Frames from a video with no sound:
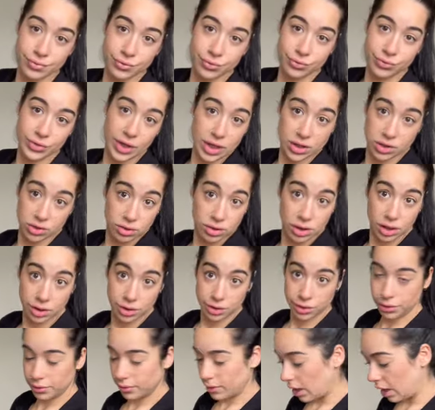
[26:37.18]
That's all I
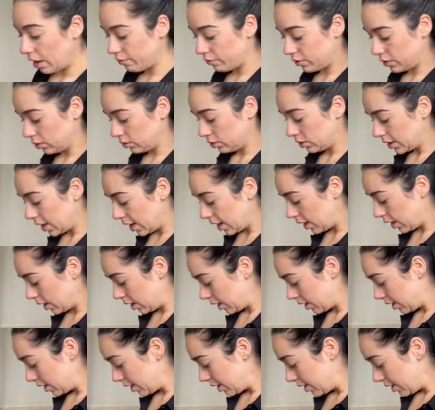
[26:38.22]
do every single
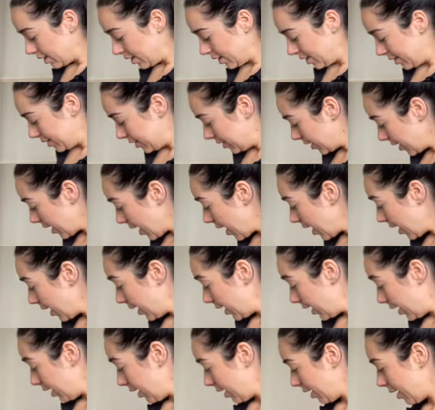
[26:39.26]
day.
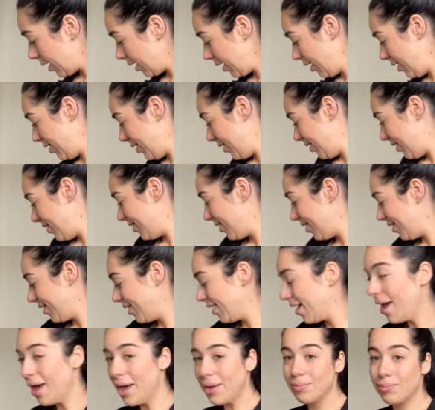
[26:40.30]
Today,
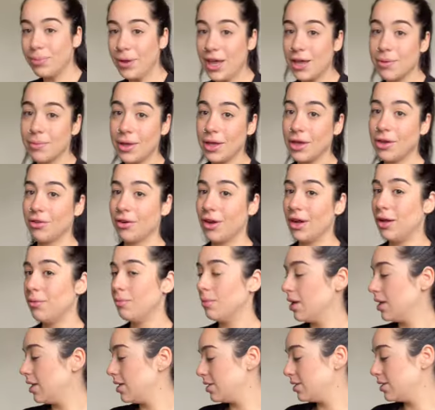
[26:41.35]
BB
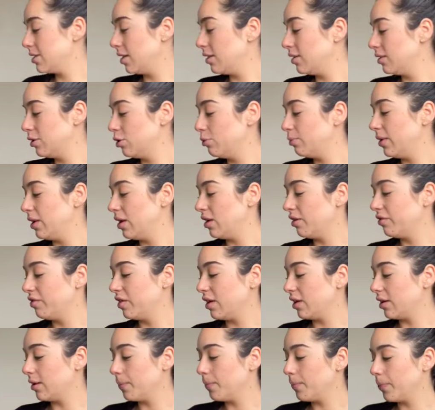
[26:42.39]
cream is a little bit of
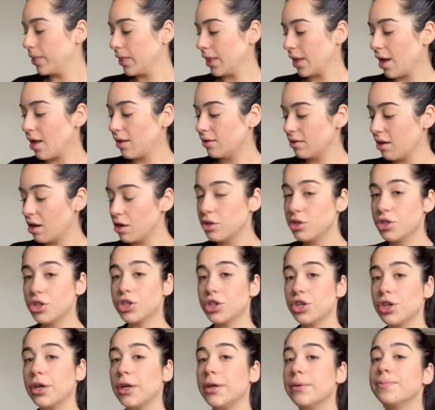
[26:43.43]
a
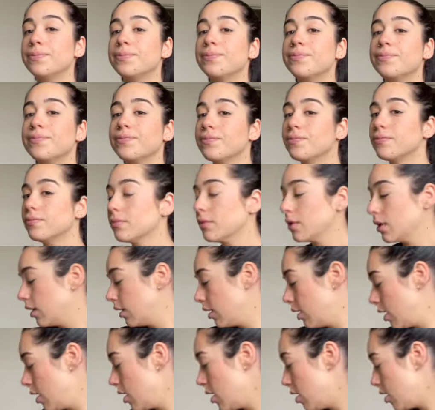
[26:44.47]
luxury.
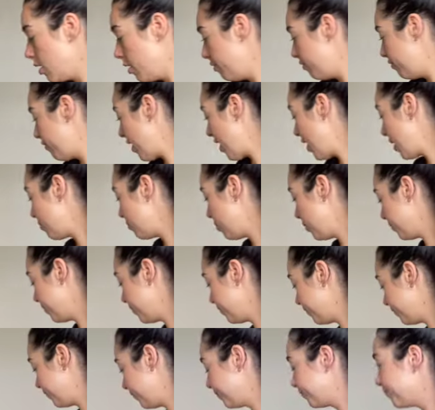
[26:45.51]

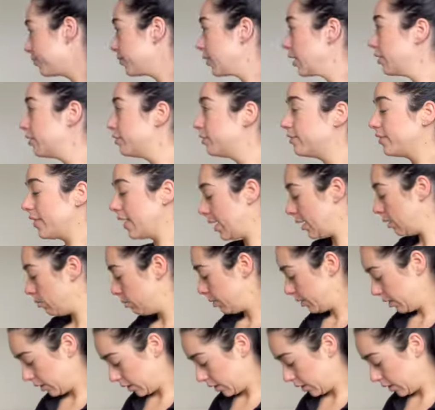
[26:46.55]
Fab,